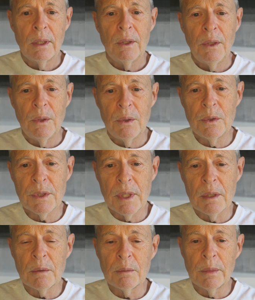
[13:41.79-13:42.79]
use
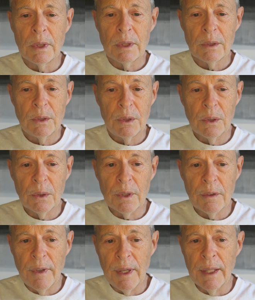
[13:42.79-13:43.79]
them to your
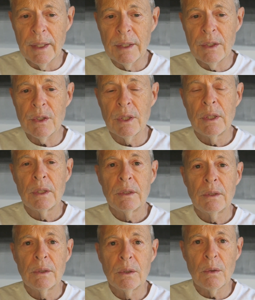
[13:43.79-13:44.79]
advantage
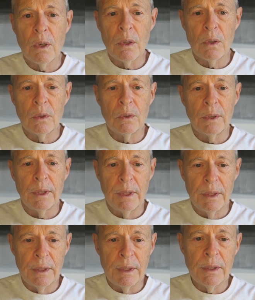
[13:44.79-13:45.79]
to grow
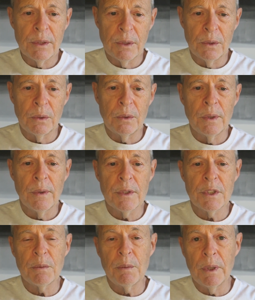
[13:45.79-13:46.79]
into the
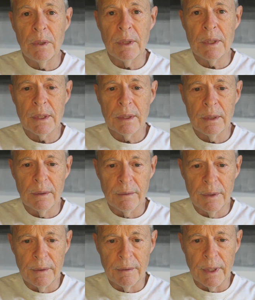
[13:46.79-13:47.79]
spirit of
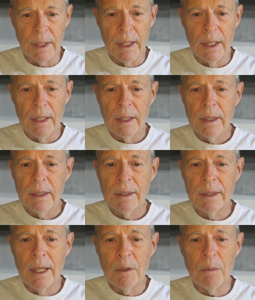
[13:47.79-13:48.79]
living,
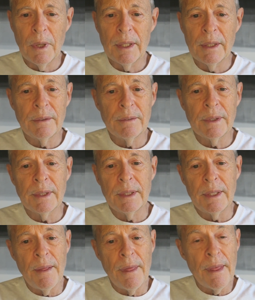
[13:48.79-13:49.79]
not by living
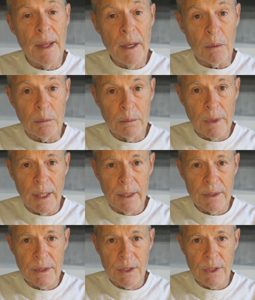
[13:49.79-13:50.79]
in them, that
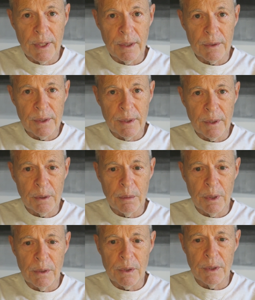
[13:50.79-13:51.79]
is the shadows and the
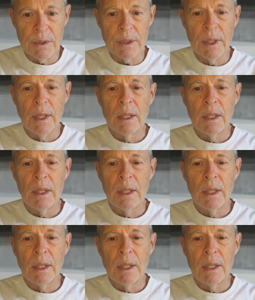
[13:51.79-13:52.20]
compulsions,